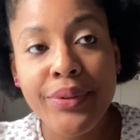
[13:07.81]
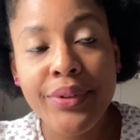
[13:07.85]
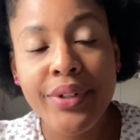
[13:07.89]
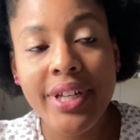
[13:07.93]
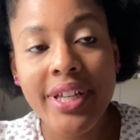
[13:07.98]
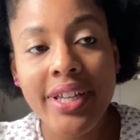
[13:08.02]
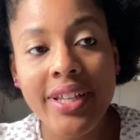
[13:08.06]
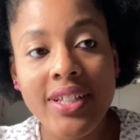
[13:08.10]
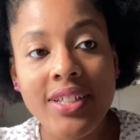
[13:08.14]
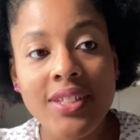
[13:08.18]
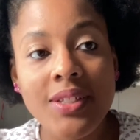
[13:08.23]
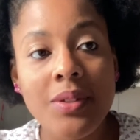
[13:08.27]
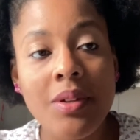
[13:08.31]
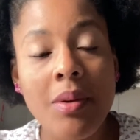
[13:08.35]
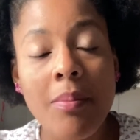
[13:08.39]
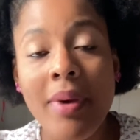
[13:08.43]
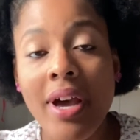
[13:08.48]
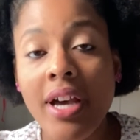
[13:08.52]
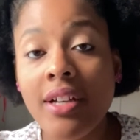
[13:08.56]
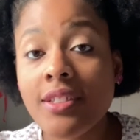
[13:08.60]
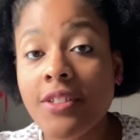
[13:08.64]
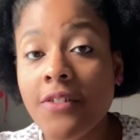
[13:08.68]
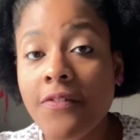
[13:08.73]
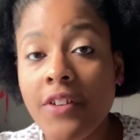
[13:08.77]
is
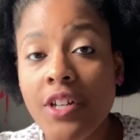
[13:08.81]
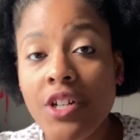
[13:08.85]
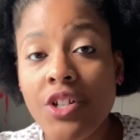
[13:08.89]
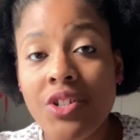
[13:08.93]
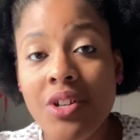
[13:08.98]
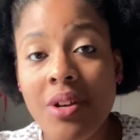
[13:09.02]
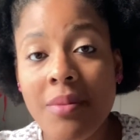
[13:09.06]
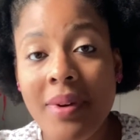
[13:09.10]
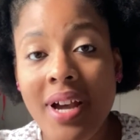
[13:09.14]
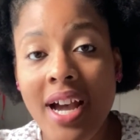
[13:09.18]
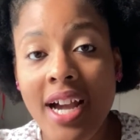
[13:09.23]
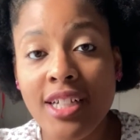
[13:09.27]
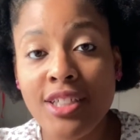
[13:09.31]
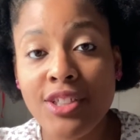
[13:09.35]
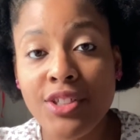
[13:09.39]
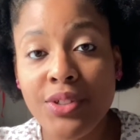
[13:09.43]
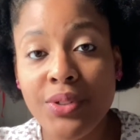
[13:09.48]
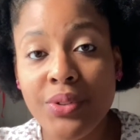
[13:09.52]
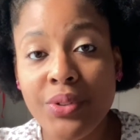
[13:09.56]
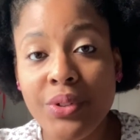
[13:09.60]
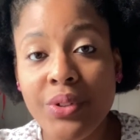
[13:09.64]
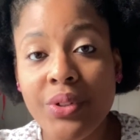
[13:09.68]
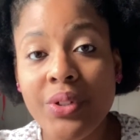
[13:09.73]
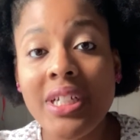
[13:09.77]
about to finish up high
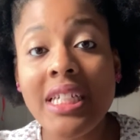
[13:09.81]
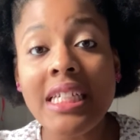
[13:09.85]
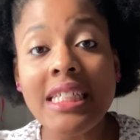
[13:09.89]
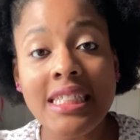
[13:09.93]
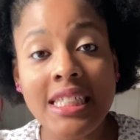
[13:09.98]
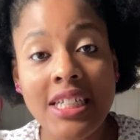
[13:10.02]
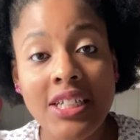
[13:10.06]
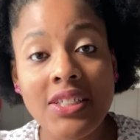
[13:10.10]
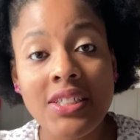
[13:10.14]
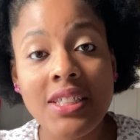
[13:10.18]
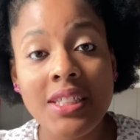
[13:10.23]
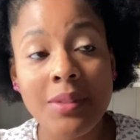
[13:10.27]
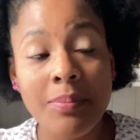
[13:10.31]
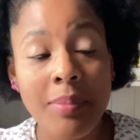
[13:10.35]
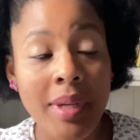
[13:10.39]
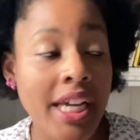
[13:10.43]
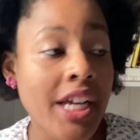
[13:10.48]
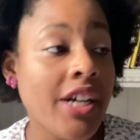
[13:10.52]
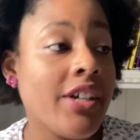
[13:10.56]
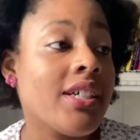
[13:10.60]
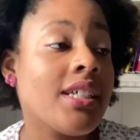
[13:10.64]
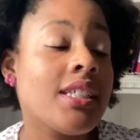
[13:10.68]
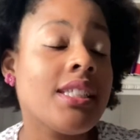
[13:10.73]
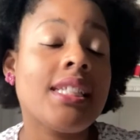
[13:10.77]
school, he tells his
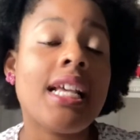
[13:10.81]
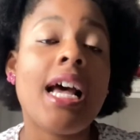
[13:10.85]
parents,